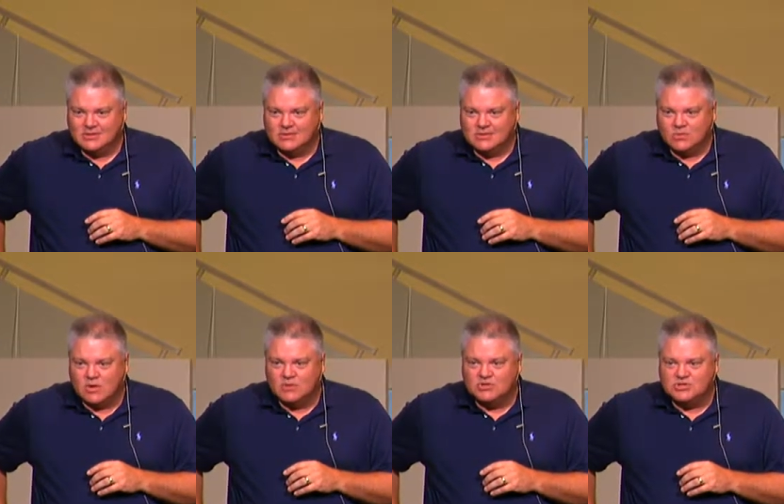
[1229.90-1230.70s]
What
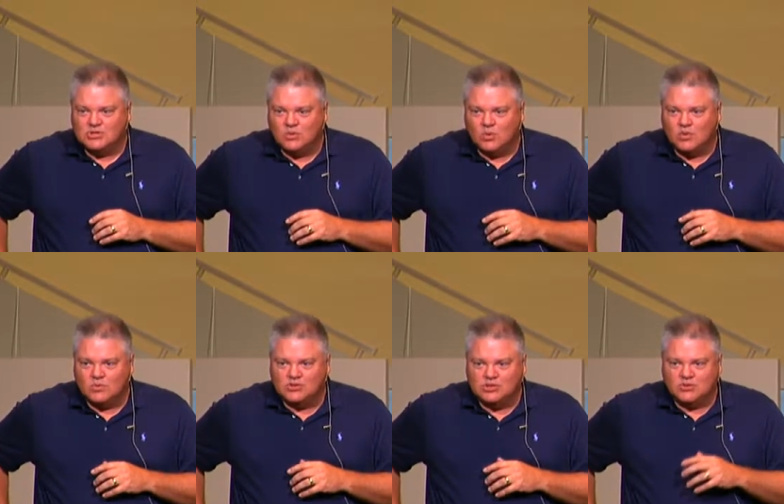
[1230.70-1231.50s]
was
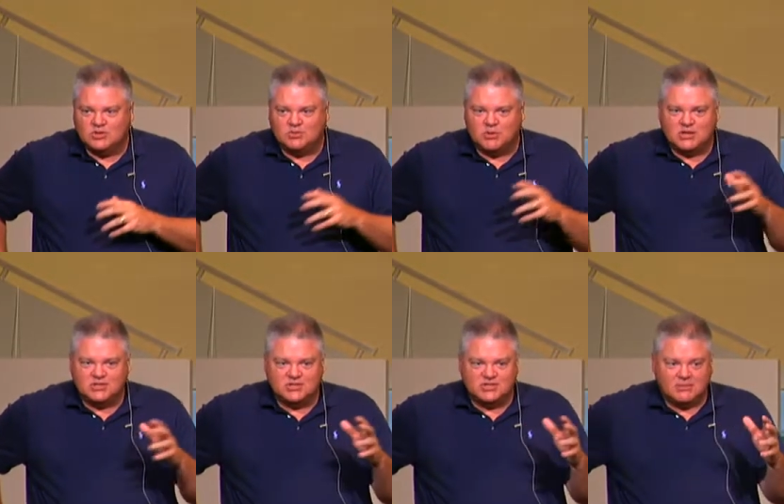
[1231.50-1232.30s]
your response to
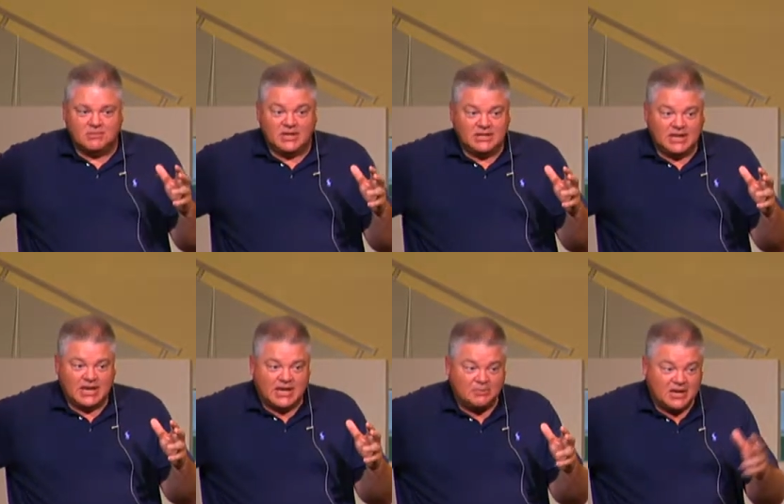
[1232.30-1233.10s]
somebody that had a
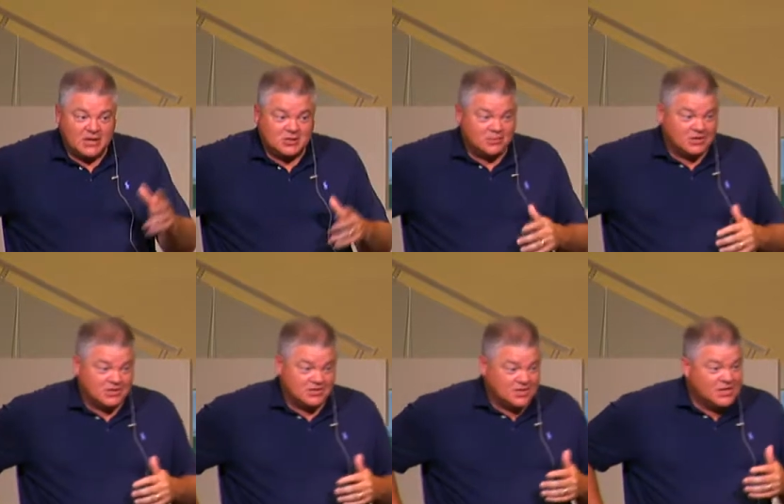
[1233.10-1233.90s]
pager? Because
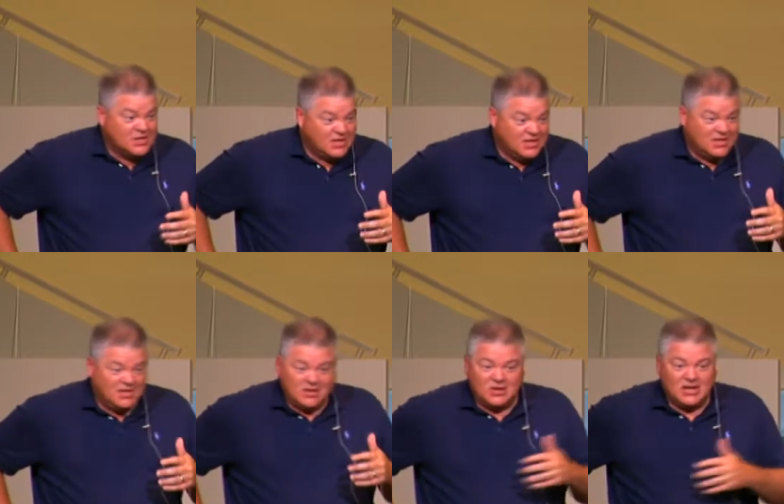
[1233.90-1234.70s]

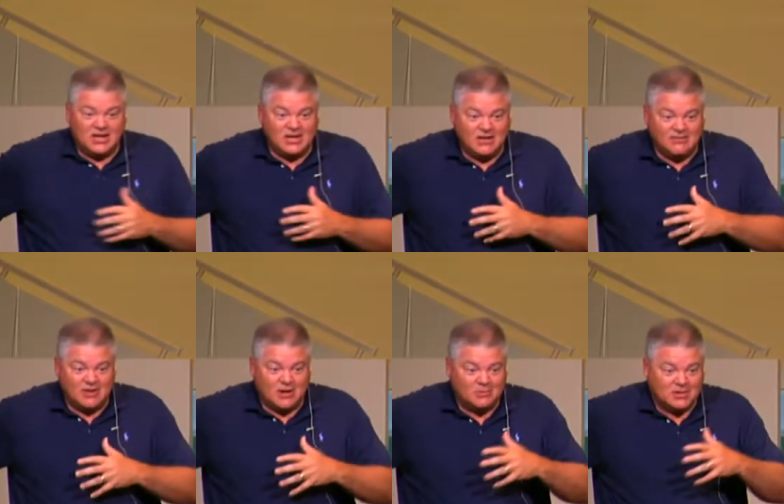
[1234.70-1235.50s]

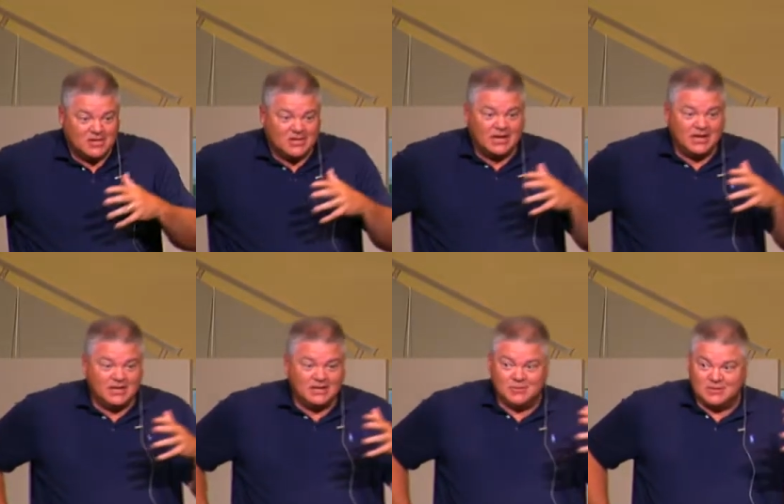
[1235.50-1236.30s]
invariably they
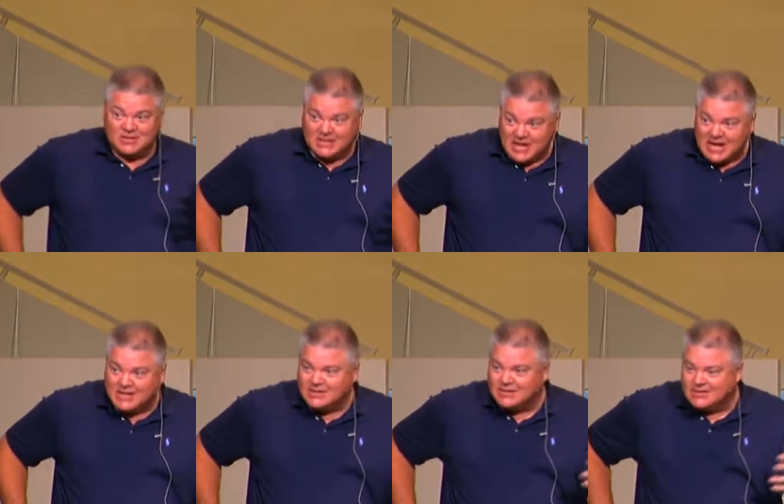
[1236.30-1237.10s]
would get
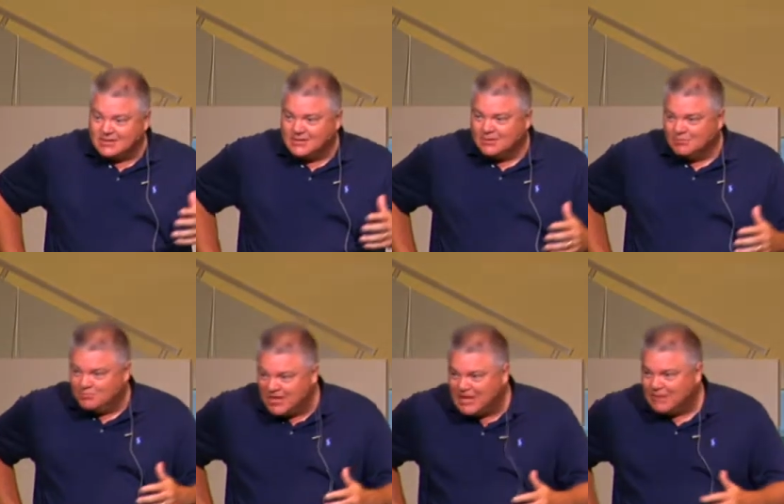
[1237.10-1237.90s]

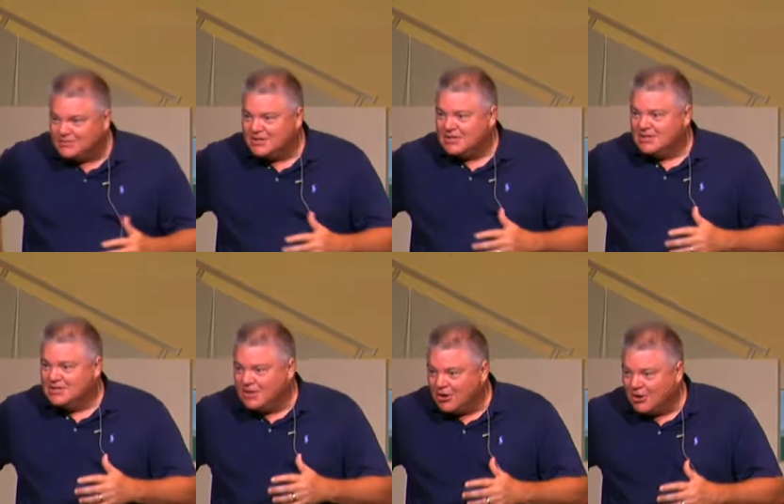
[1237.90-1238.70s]
beeped
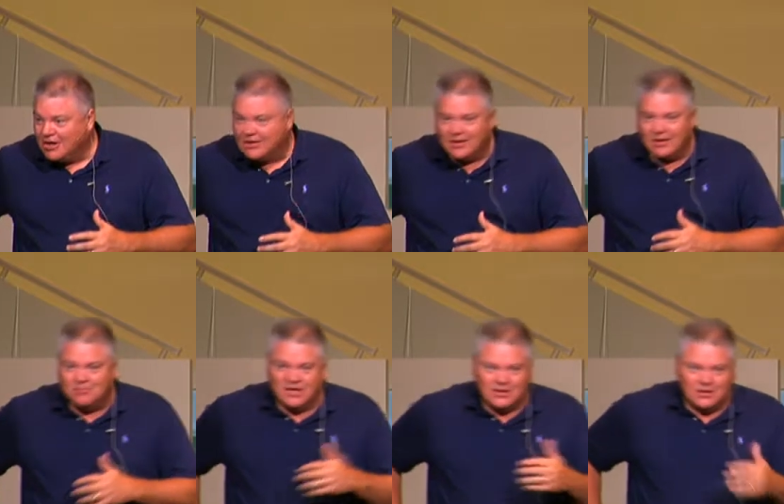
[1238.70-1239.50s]
during a
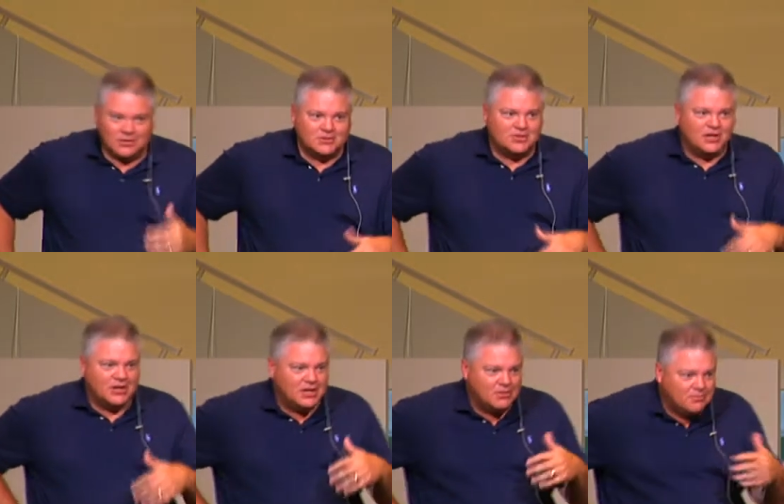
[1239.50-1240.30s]
meal, during a
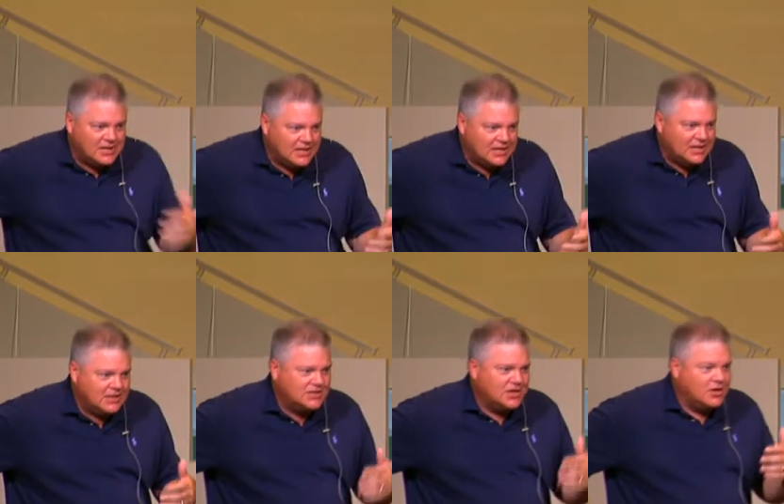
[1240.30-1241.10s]
meeting,
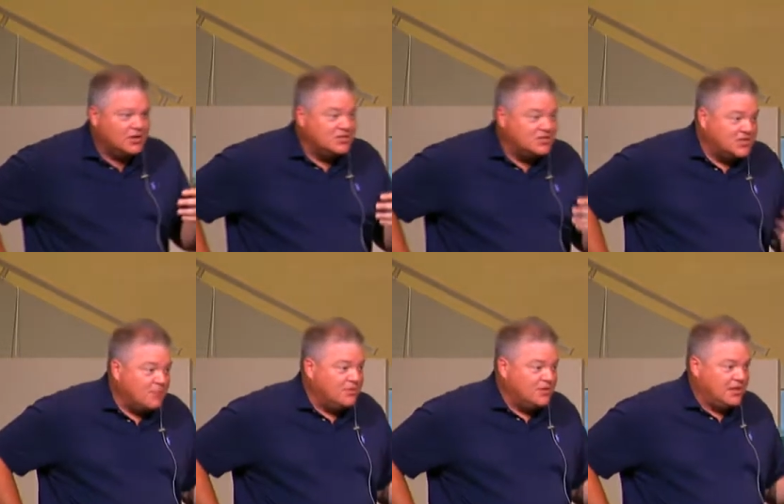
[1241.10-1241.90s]
during
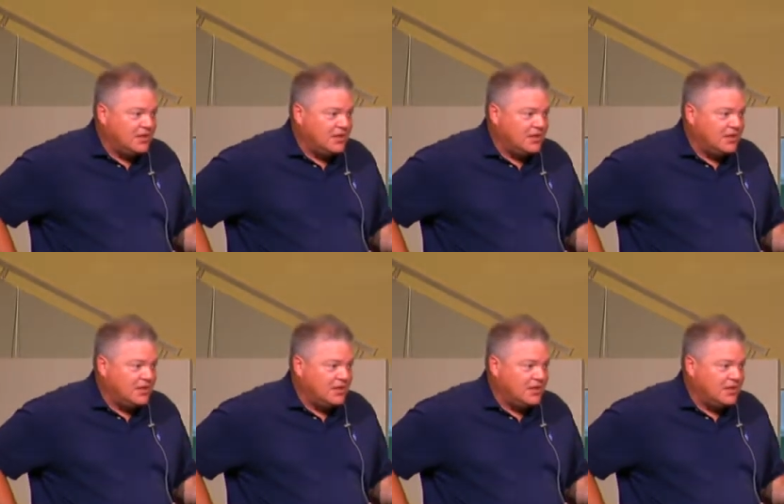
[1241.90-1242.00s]
something,